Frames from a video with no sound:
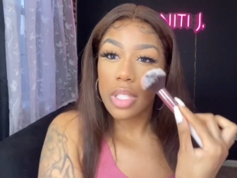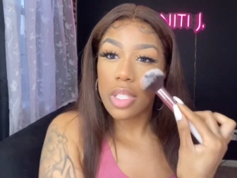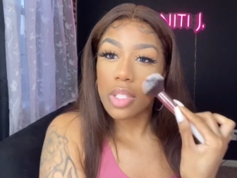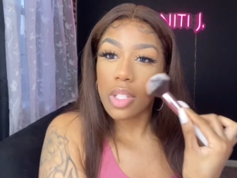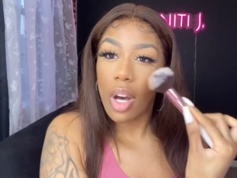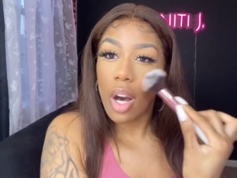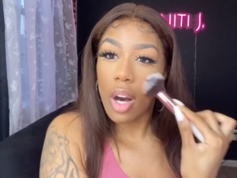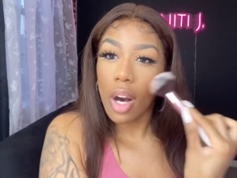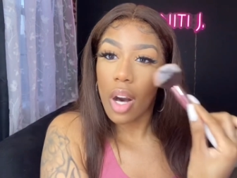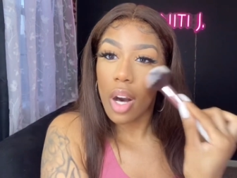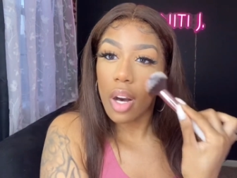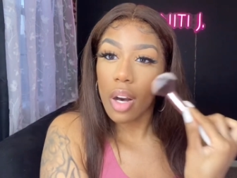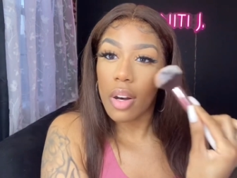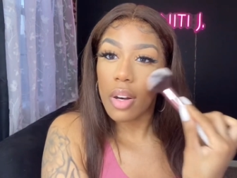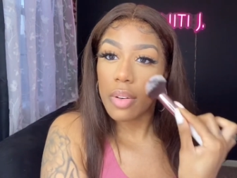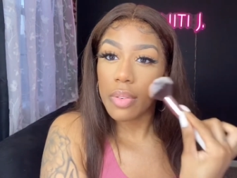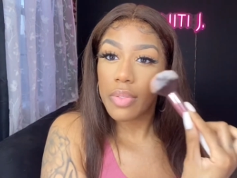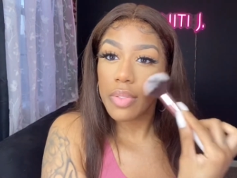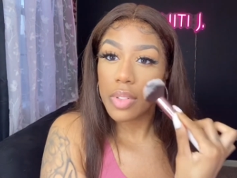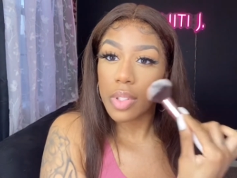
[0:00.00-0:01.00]

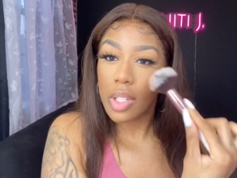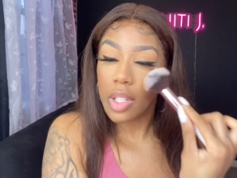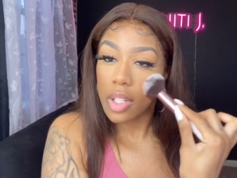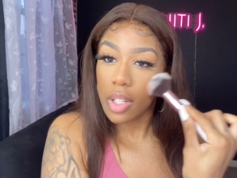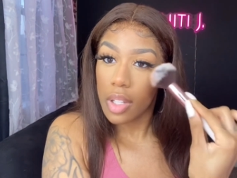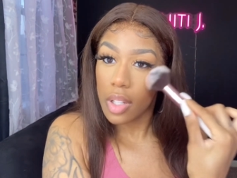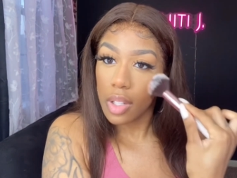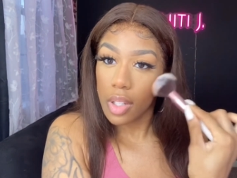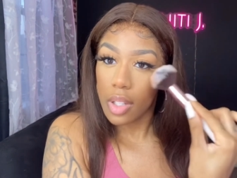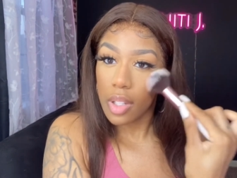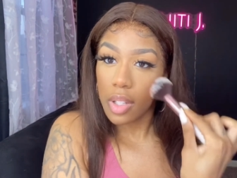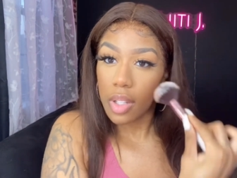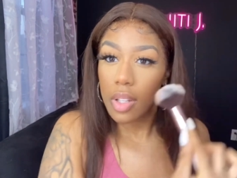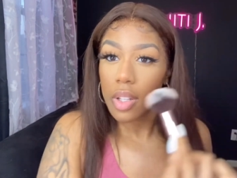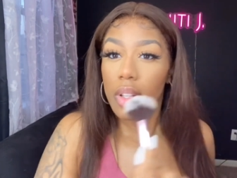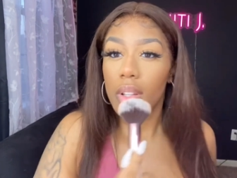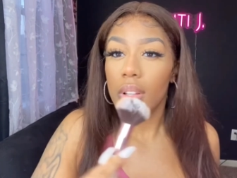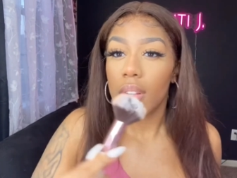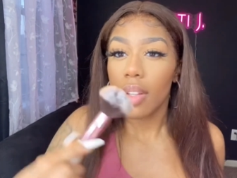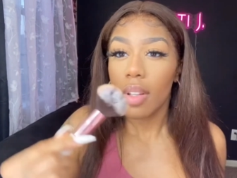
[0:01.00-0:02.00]
soft.
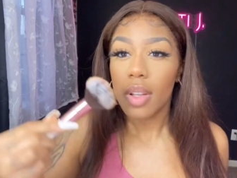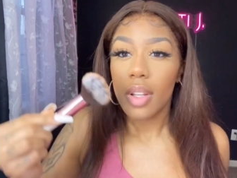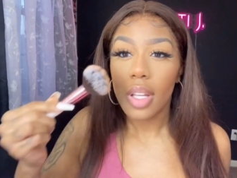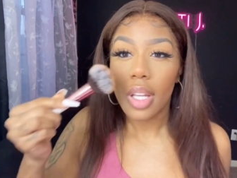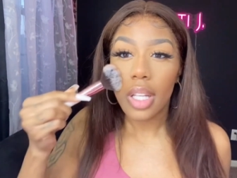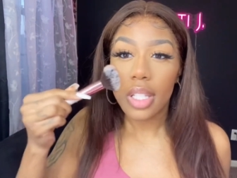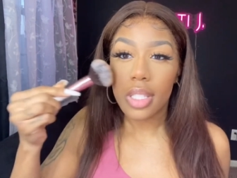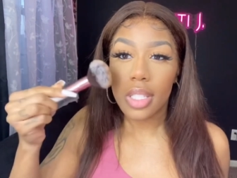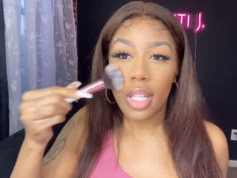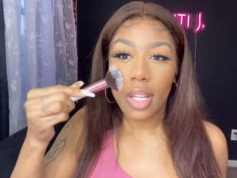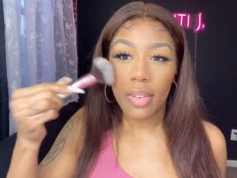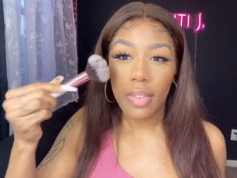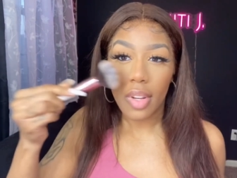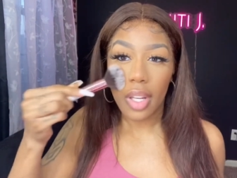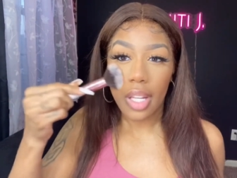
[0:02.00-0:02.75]
It's giving